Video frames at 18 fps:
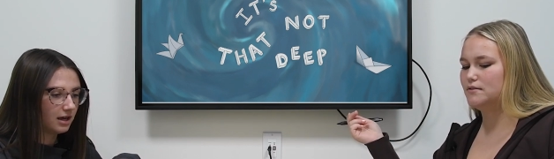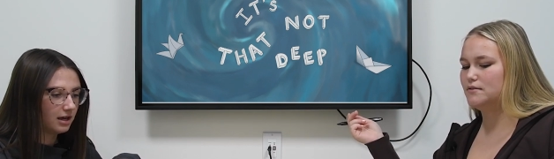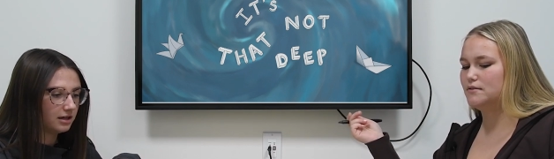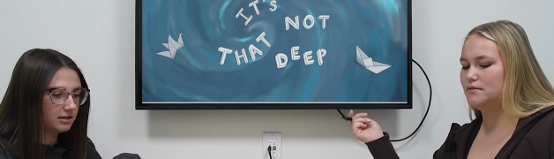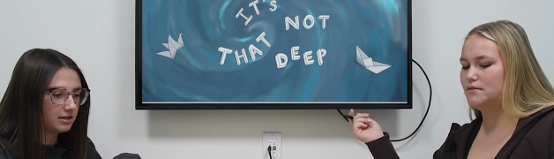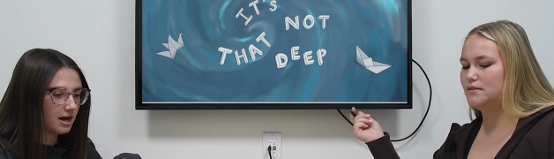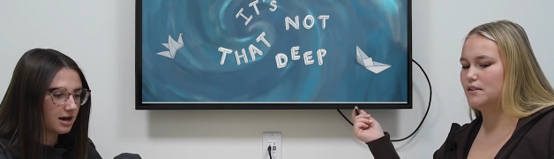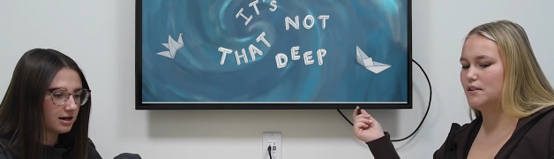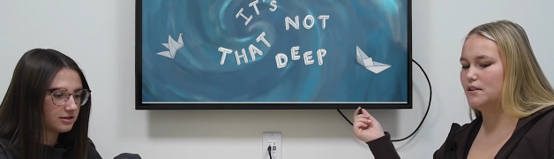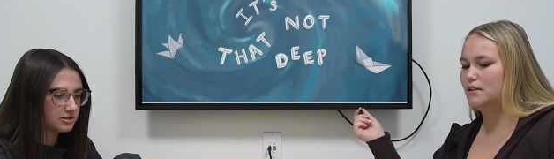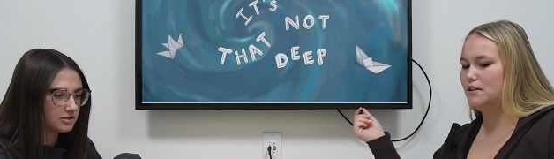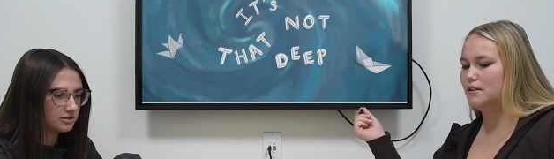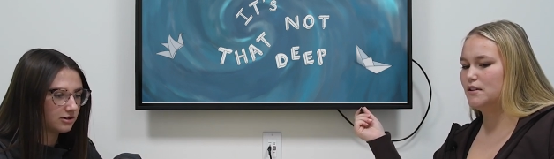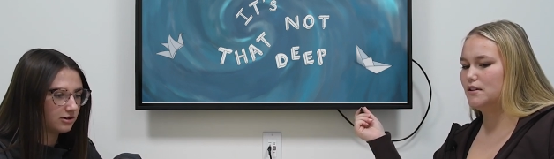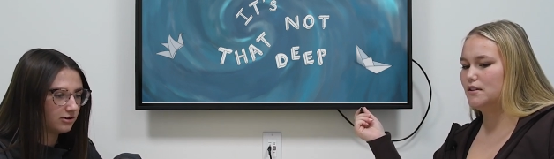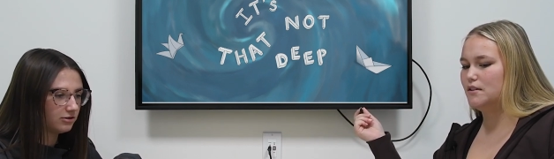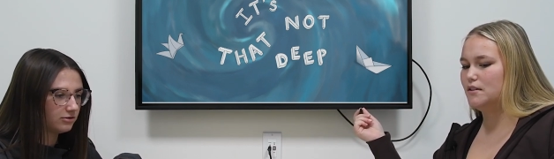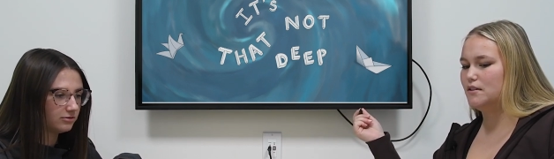Speaker 1: Yeah,
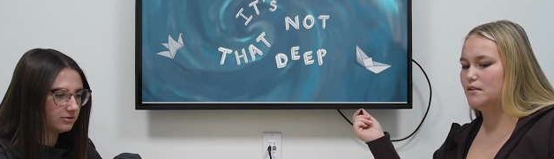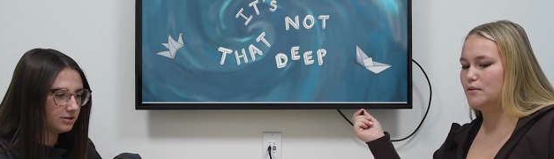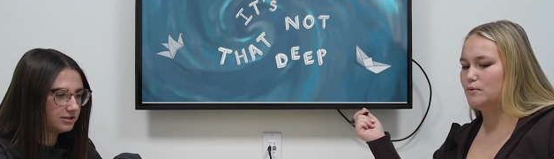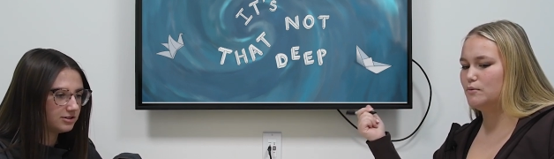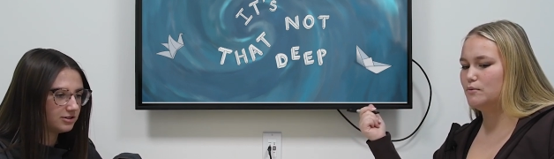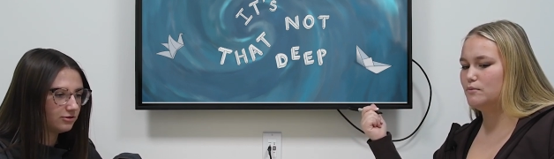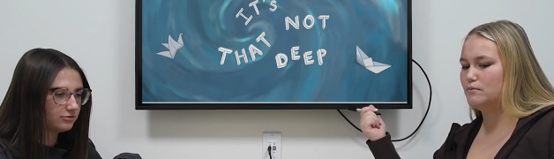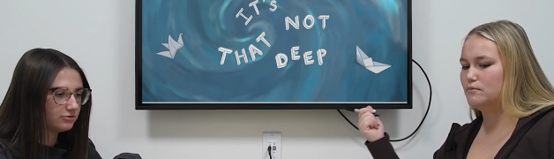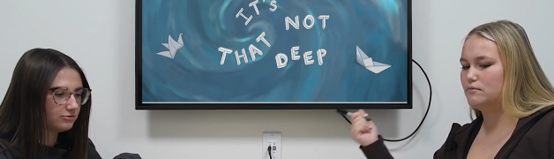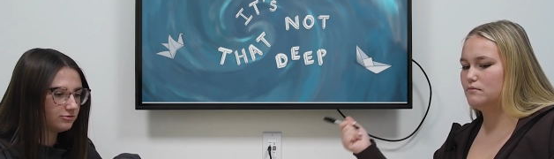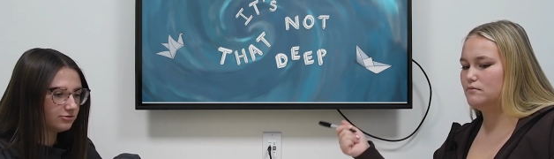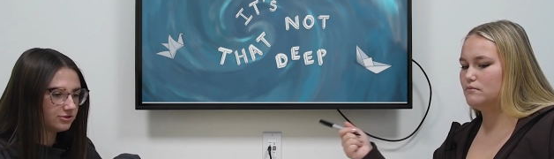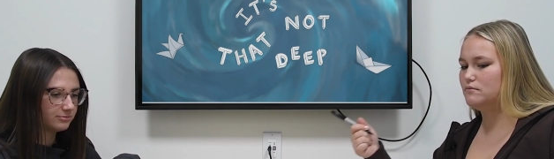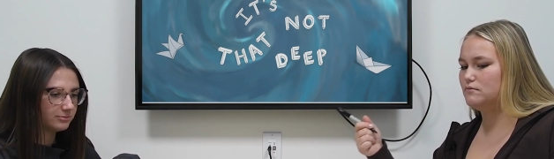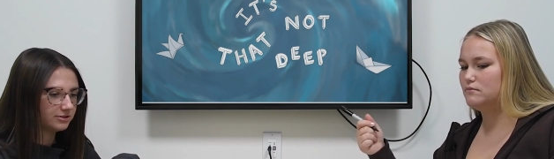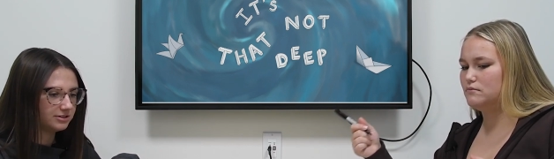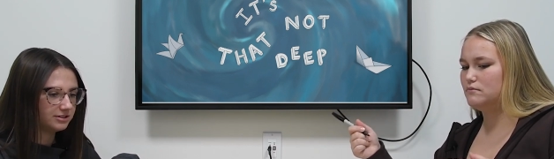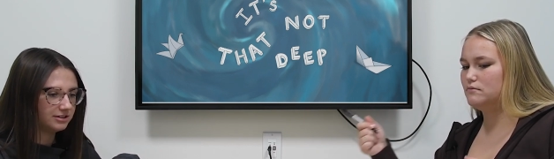so let's go through
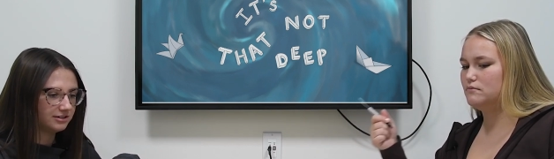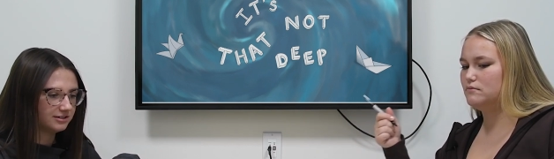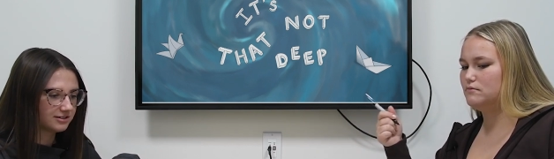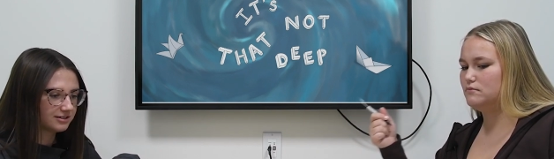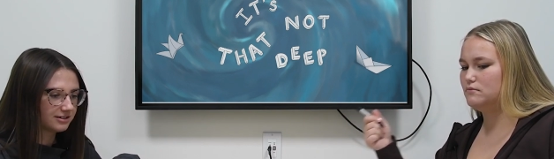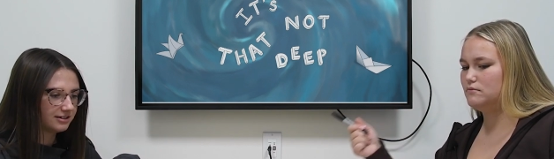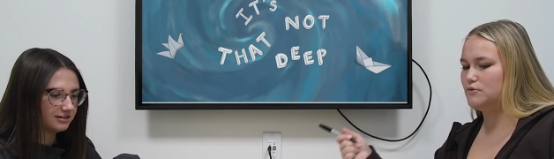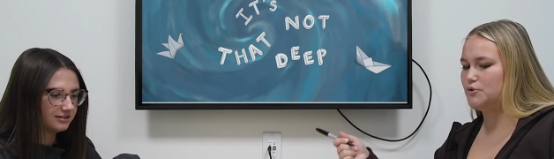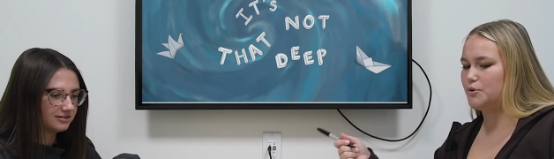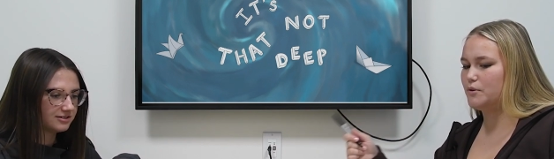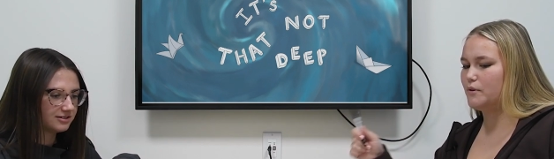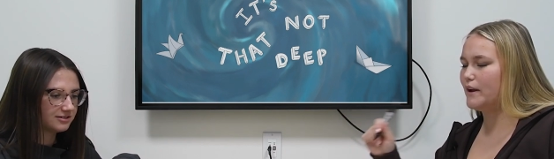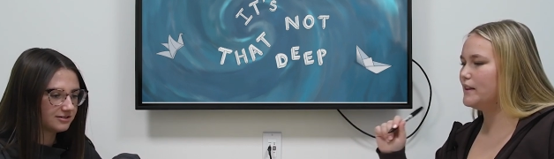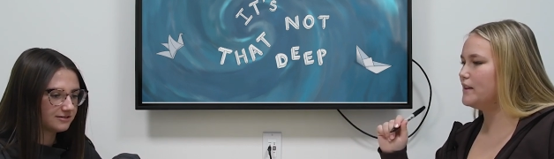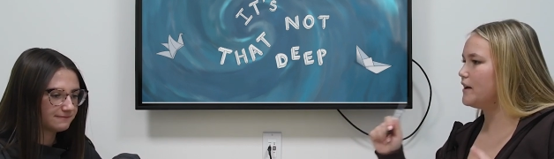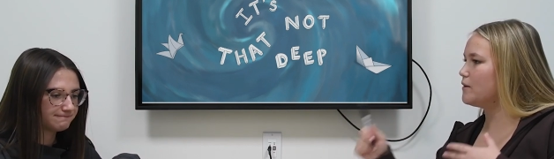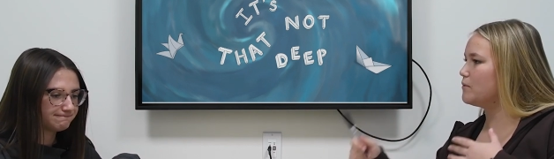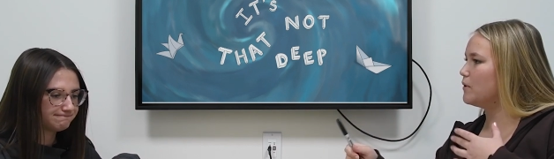some of these. Do you want to write
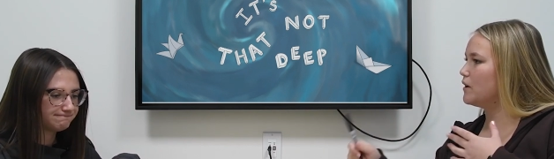like